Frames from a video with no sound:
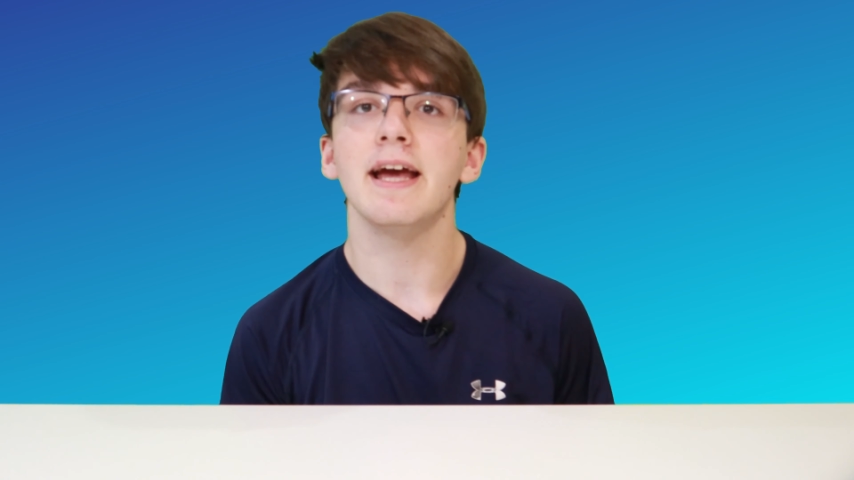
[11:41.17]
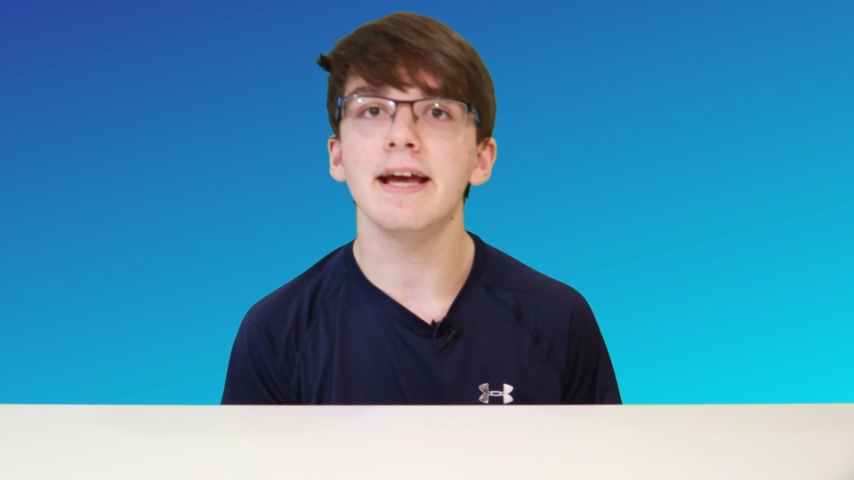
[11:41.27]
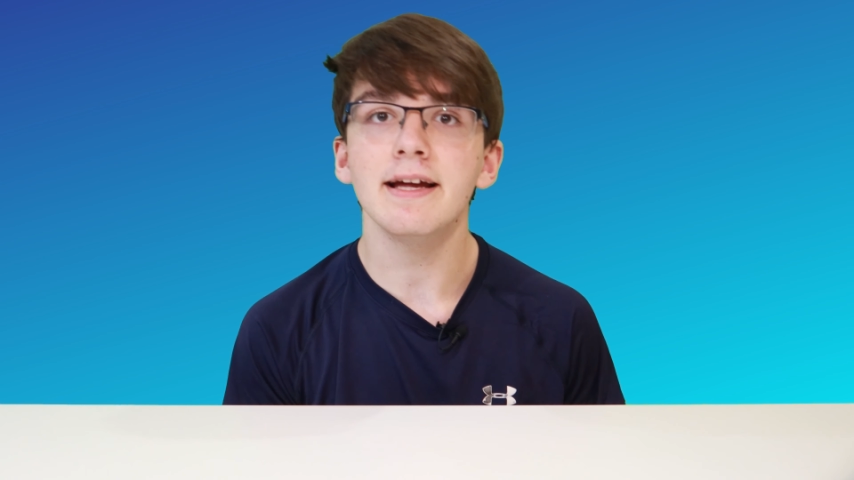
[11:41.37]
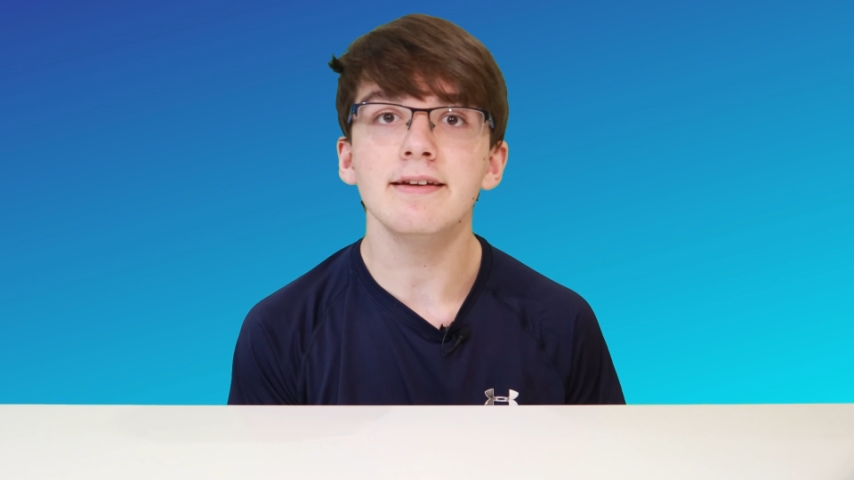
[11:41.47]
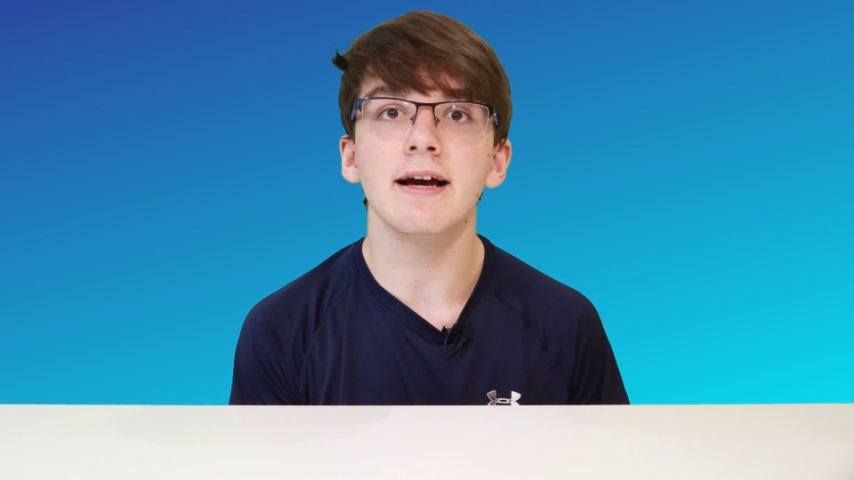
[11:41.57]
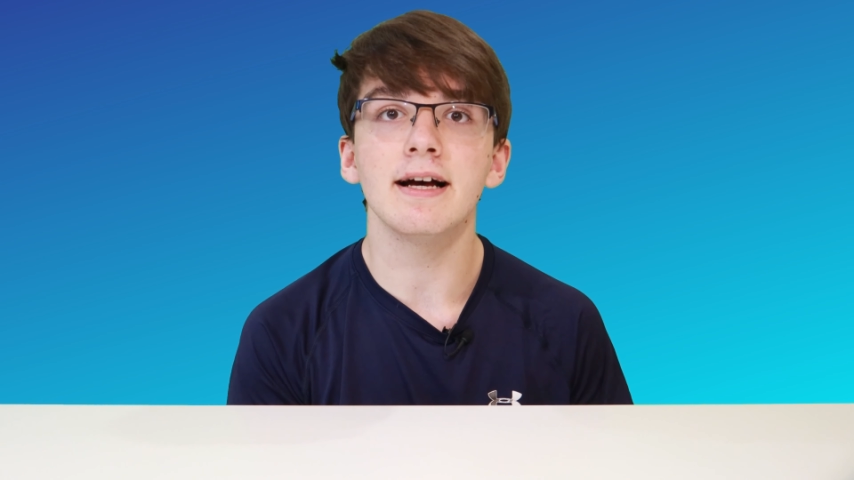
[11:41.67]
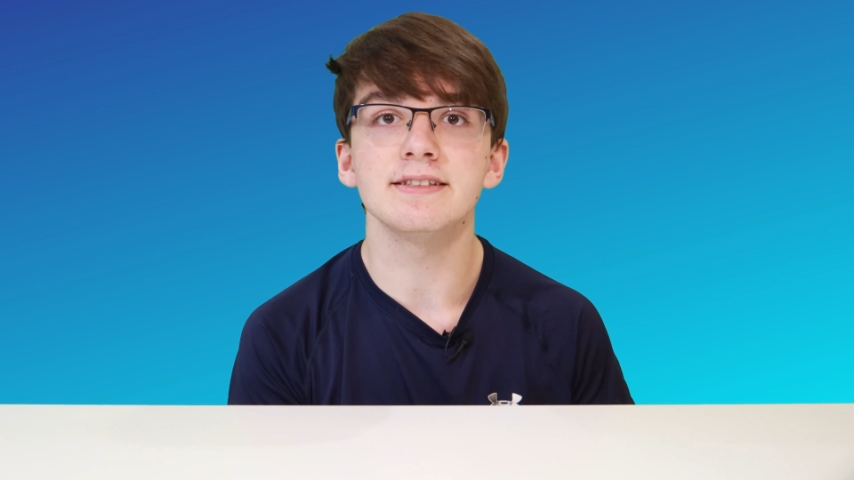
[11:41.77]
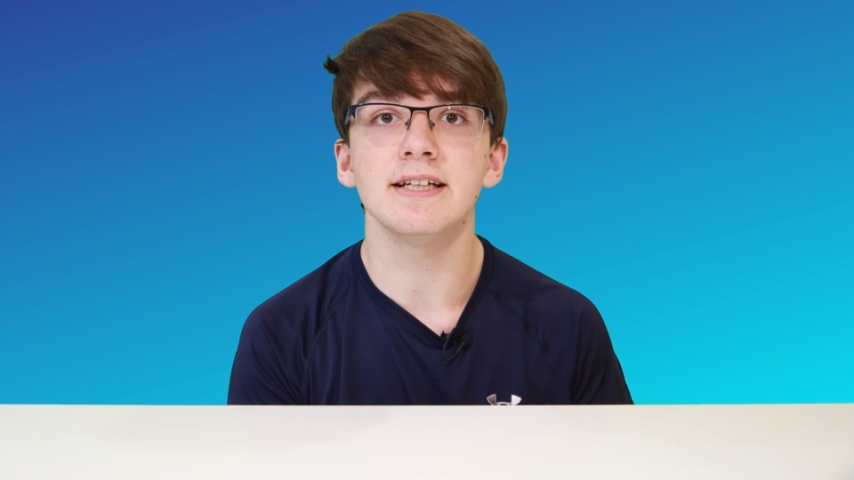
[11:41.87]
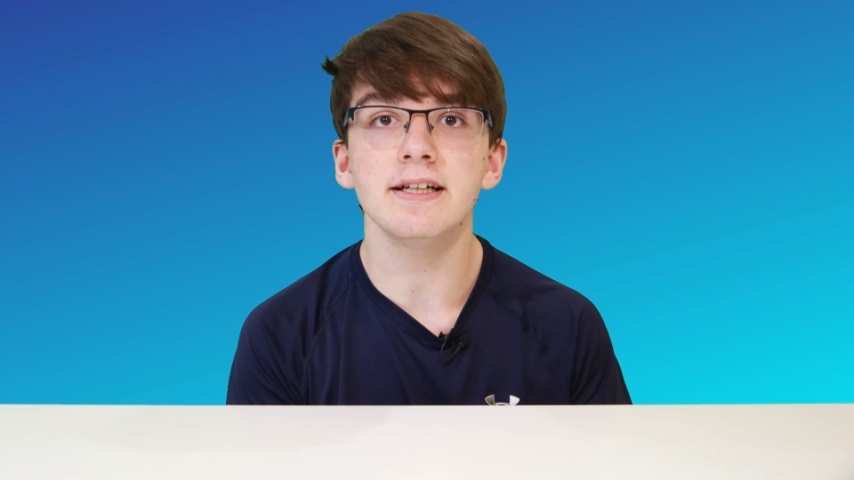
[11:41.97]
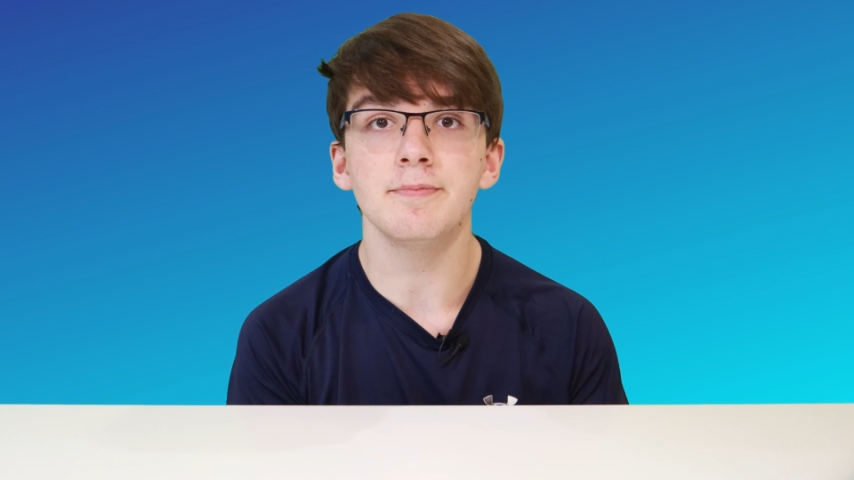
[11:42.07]
And
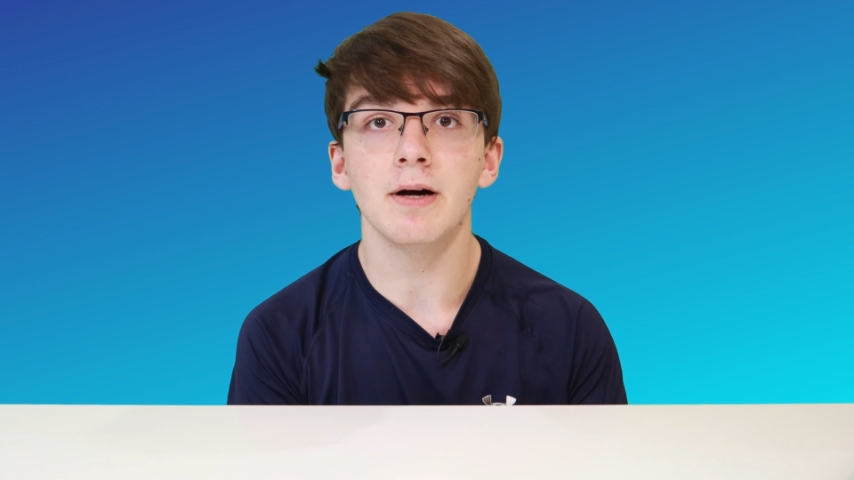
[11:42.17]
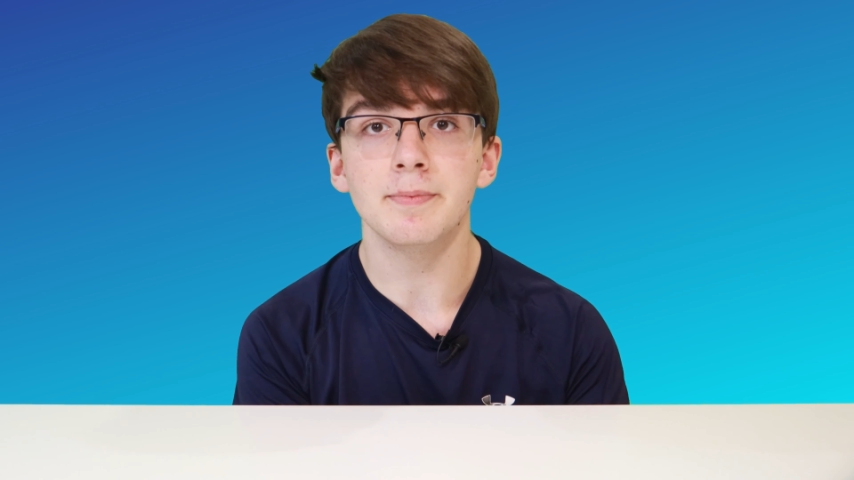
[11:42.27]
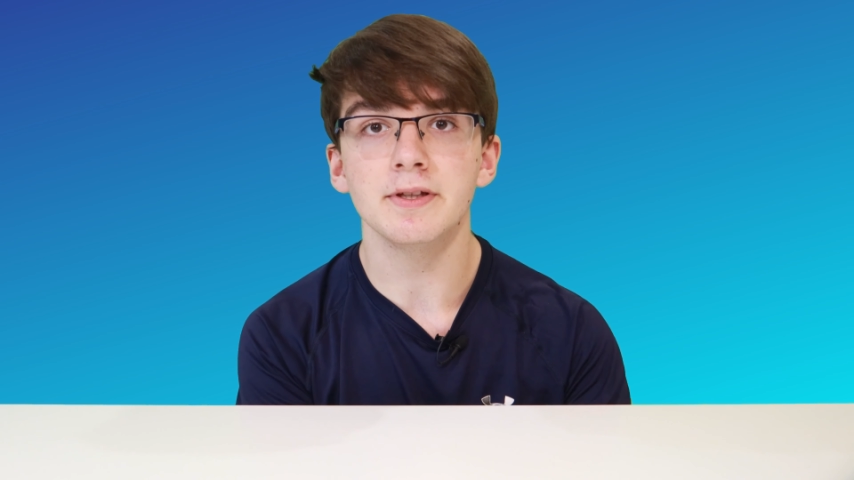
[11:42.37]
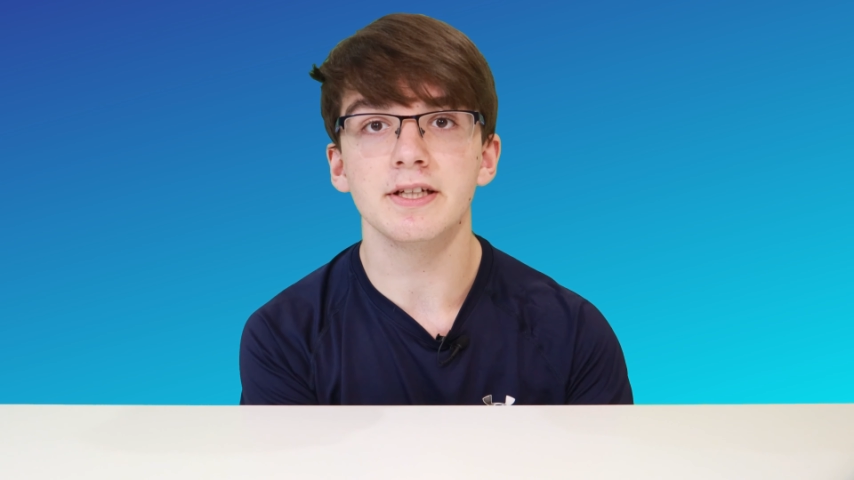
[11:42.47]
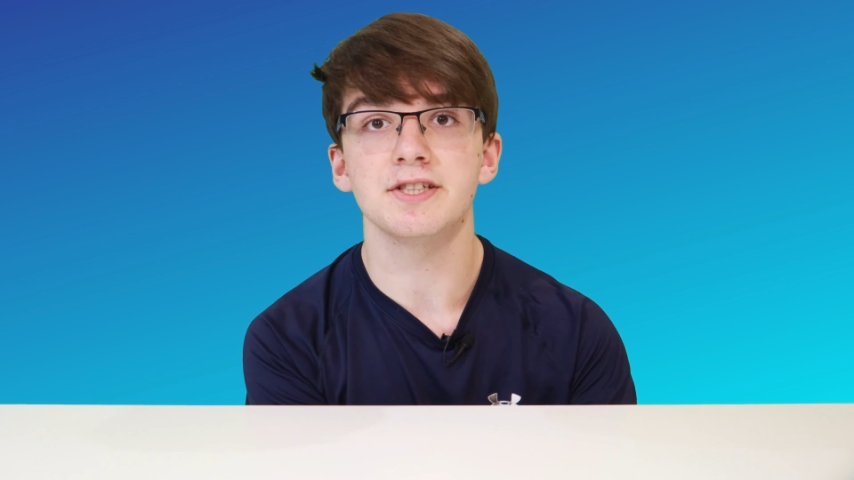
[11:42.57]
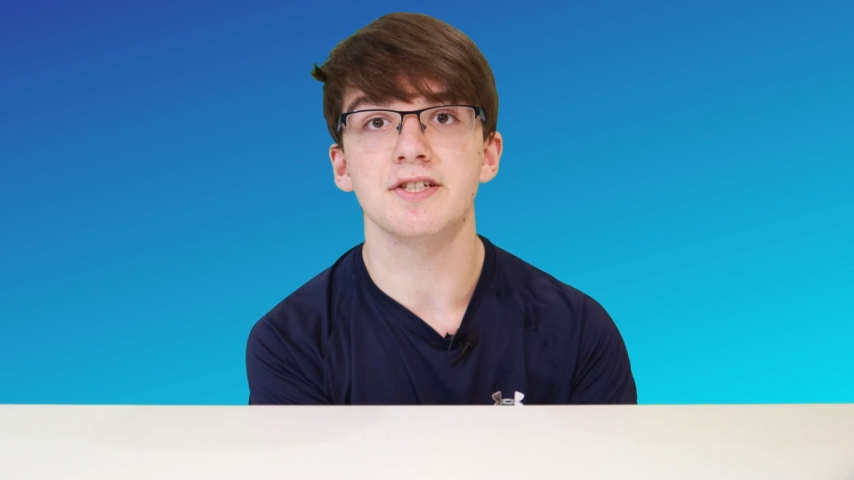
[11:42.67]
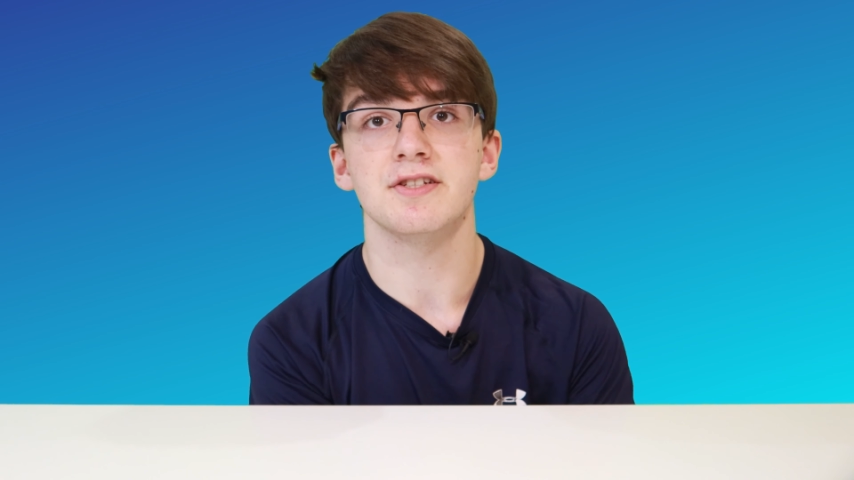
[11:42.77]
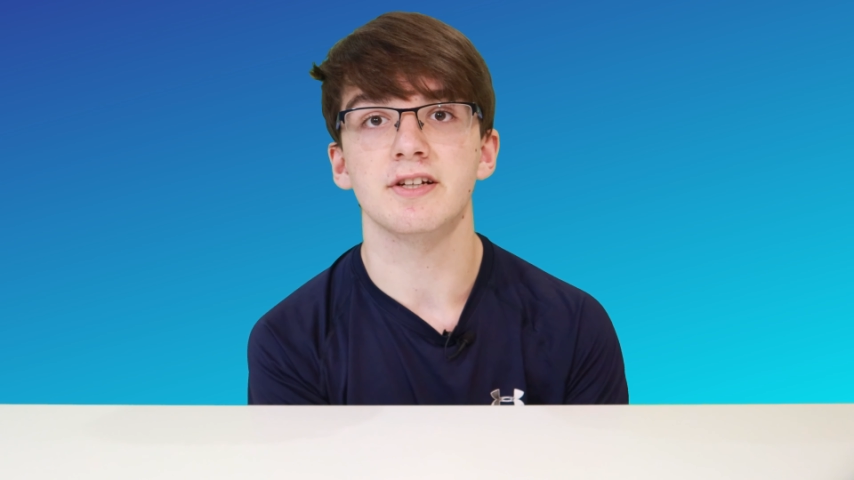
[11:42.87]
as native populations